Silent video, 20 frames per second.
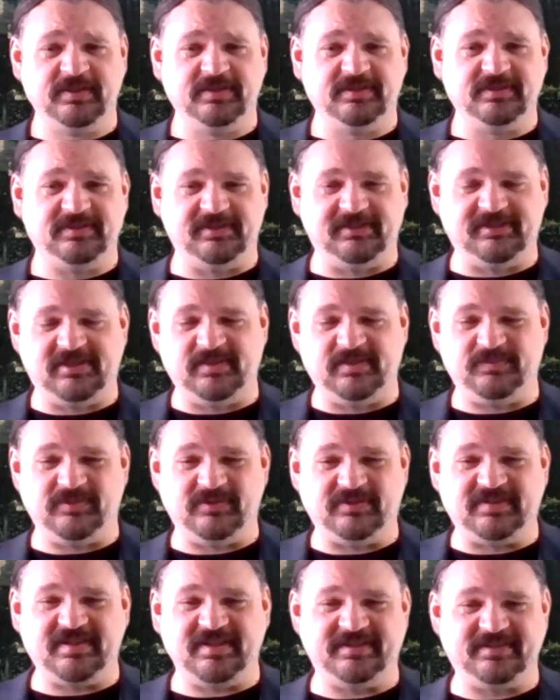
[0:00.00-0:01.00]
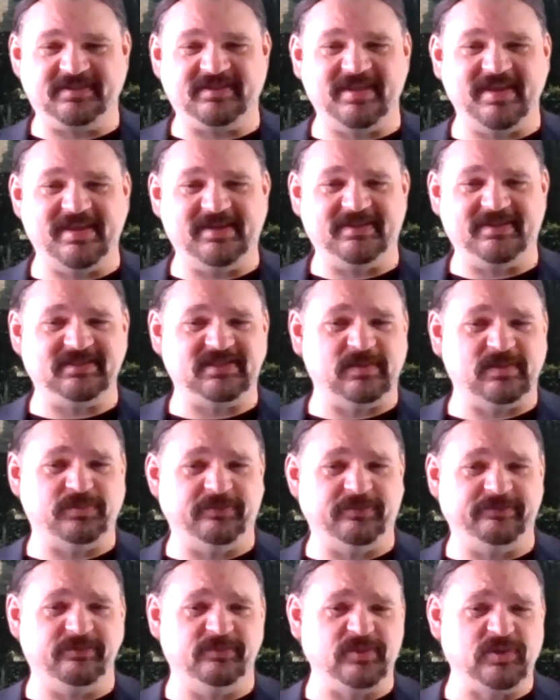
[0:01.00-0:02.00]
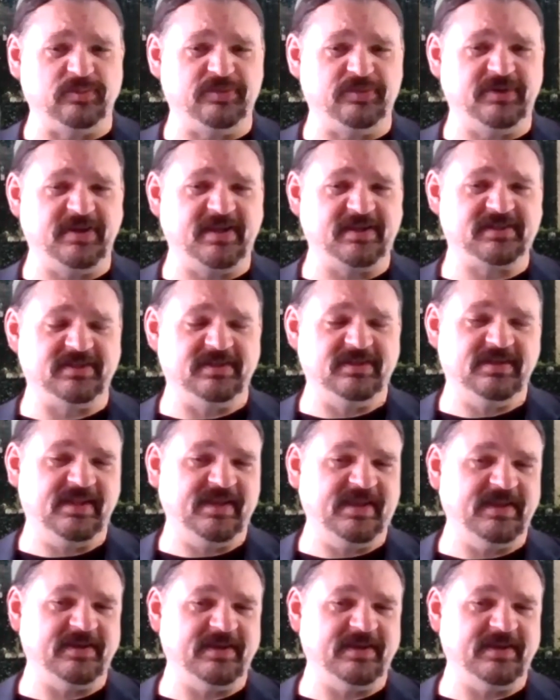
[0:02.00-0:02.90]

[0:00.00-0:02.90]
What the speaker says: to keep your test data separate from your production data.